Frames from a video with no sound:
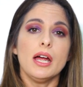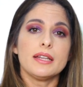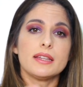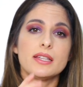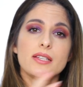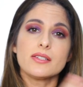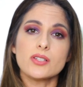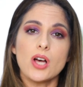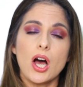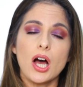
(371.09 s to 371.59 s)

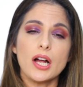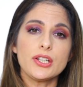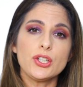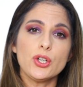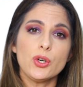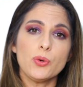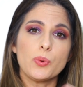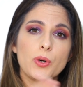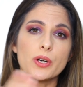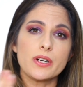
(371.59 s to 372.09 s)
This
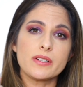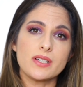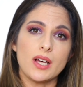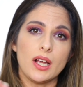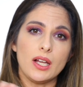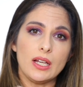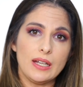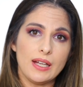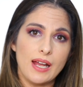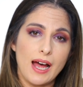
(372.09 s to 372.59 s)
audio worked
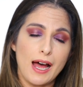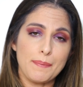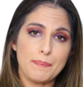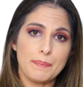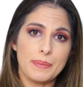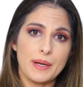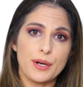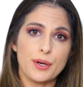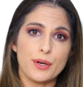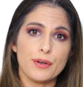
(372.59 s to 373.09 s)
a
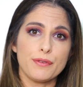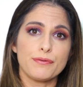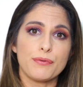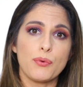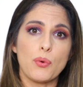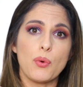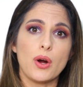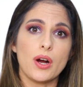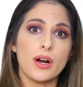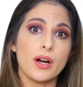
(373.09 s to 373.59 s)
lot better
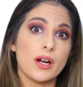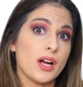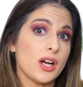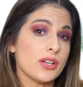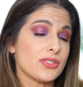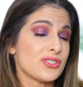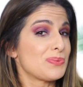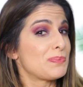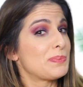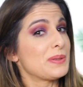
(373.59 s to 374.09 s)
for
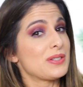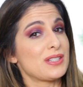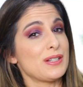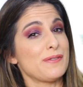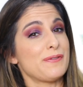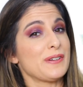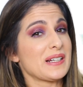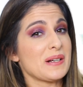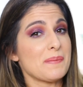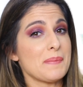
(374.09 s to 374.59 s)
a
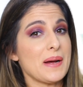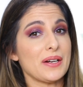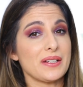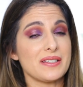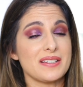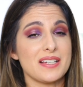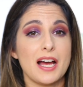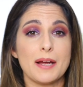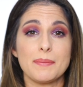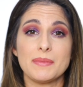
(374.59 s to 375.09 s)
specific amount
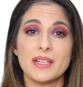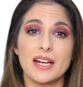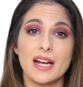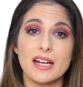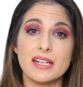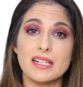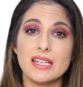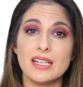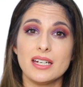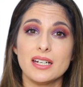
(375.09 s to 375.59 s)
of time that I
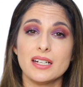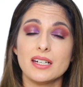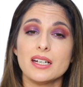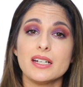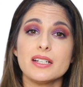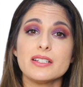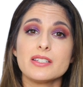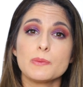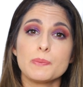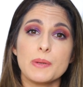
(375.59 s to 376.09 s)
needed
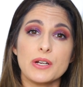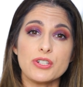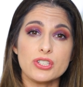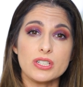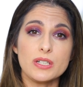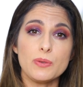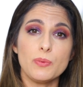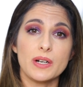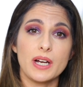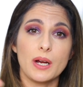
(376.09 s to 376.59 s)
it,
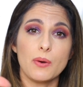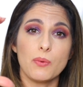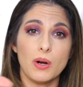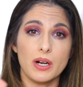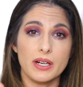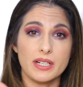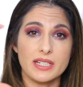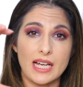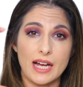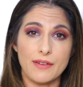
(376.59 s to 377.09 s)
especially when I
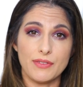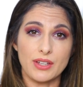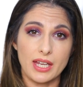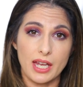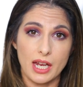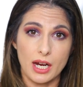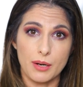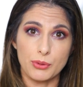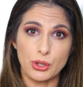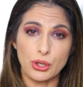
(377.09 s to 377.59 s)
wanted to have the
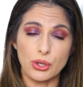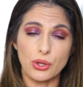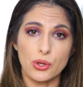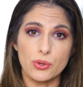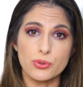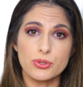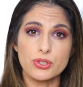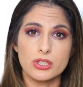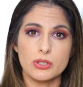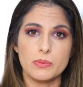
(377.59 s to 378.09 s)
camera
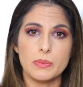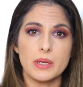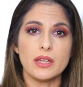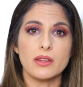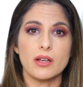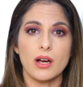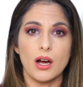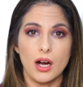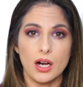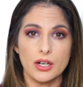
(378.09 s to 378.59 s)
close to me.
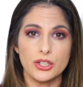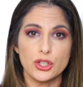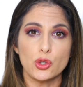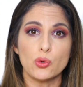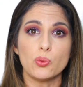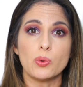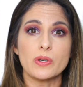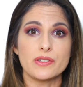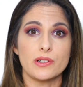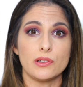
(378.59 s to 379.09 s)
The audio
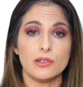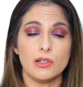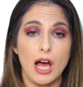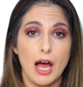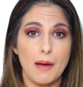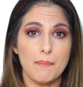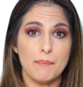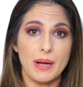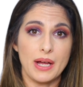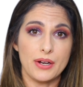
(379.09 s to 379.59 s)
was a
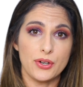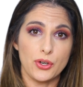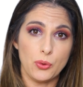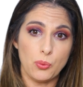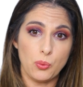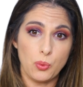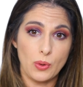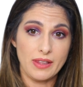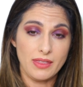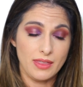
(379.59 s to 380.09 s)
lot better
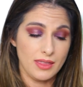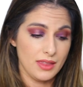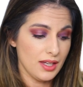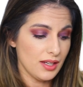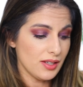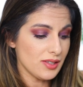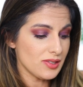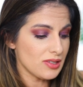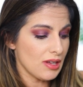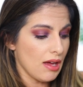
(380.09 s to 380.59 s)
with
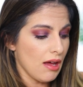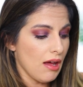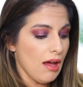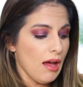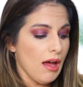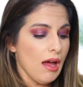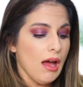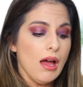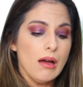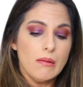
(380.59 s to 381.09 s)
this,
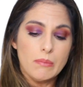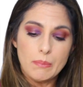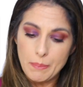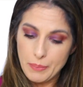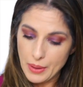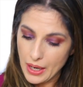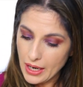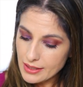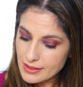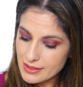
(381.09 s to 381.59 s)

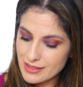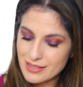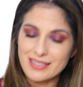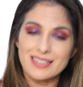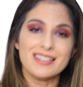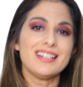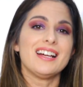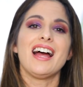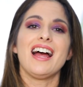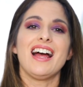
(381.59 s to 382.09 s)
but
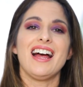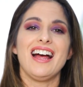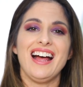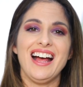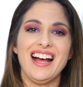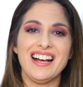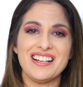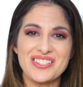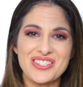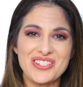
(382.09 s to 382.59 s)

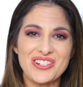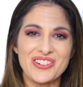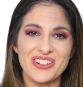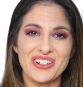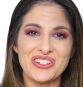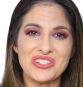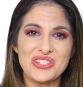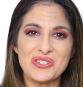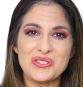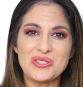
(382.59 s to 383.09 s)
as you're
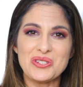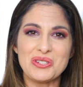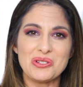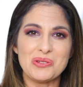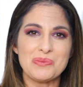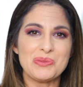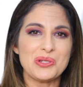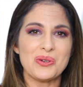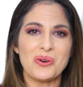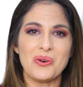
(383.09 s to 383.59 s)
on
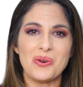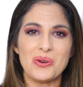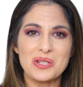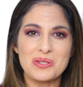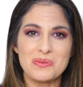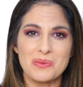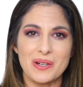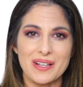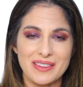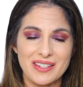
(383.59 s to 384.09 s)
YouTube, you
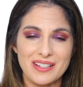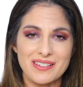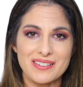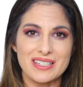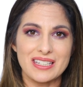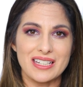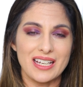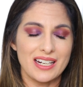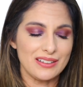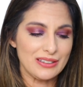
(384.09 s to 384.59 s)
always want things
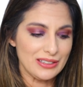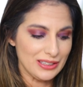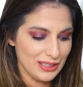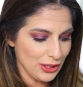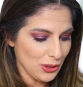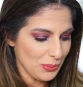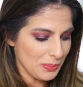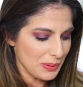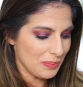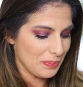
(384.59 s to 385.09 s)
to get a
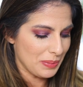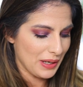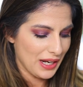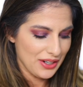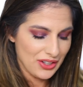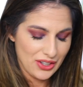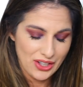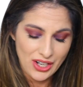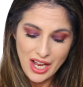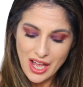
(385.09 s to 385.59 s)
little bit
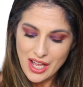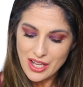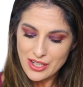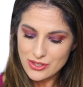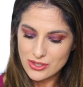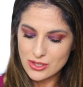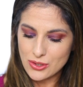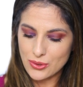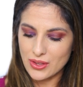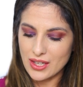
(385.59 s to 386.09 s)
better.
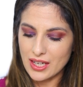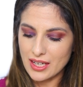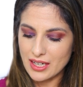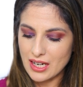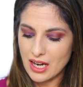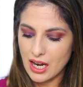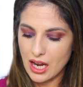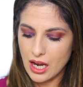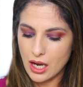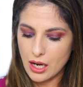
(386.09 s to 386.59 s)
So
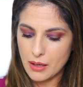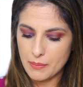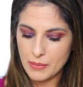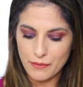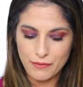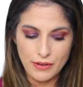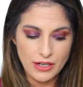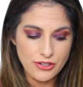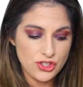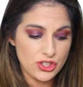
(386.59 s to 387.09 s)
then um,
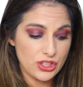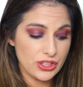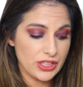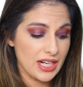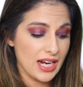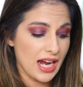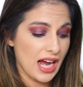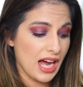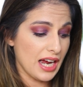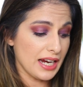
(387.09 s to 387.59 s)

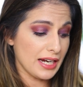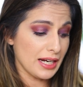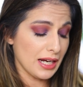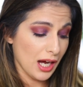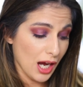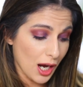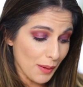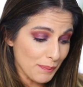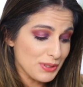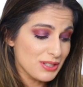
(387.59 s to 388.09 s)
eventually I
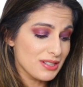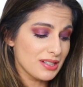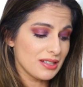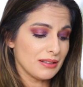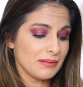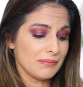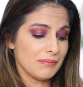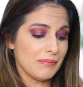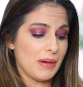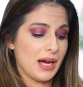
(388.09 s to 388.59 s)
upped
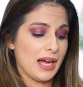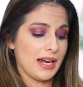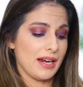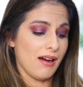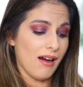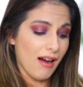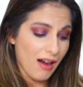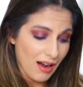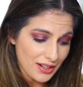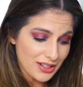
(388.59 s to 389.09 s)
my
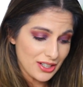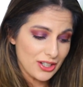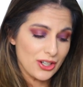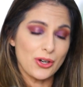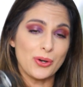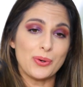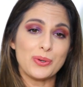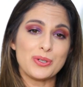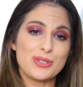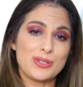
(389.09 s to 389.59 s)

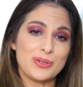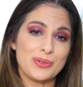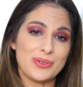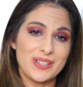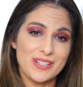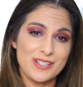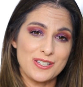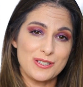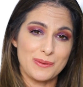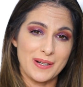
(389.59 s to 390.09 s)
audio to
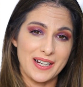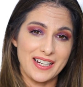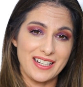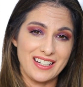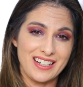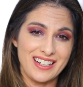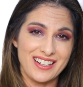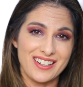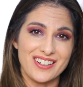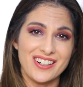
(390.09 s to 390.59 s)
this right
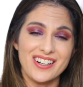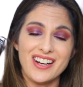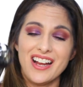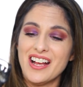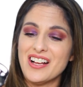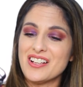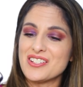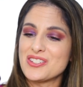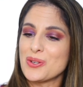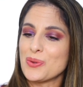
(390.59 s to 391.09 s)
here.
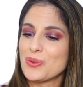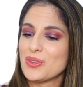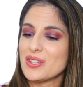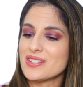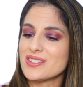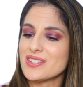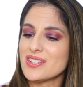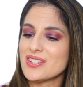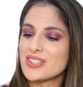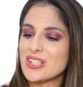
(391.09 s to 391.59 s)
So
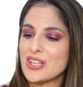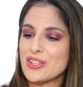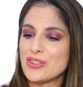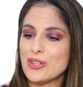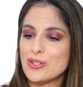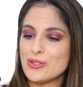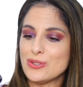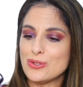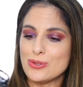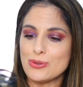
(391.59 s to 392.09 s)
this is
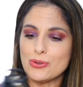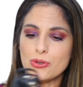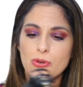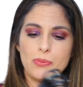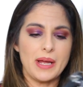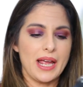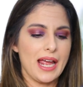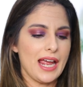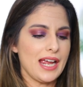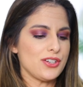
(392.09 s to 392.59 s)
the
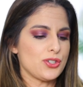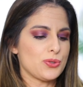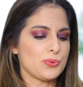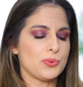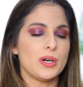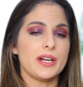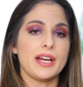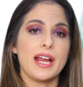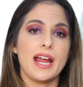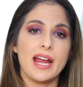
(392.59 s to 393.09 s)
Zoom
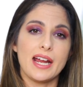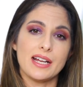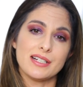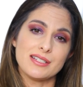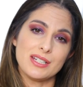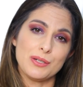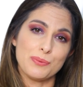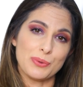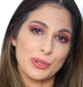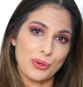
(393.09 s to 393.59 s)
H1
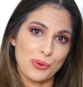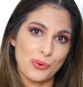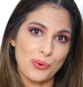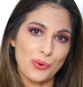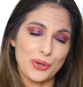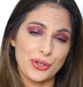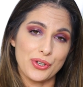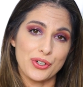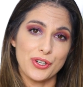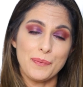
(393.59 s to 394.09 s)
Handy
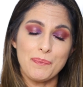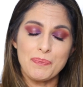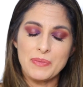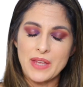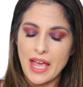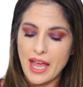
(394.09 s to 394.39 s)
Recorder.